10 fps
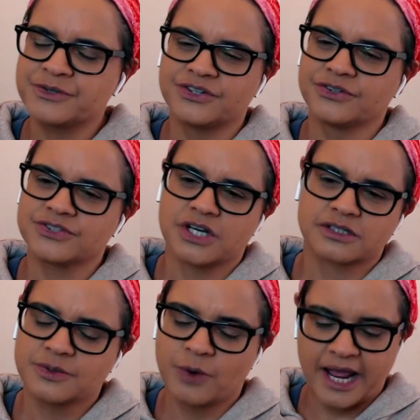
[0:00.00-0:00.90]
not tucked
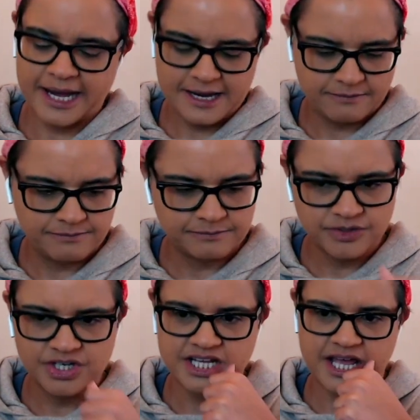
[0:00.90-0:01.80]
away.
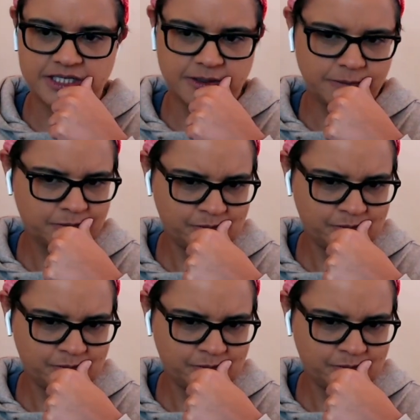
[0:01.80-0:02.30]
You're dead. No.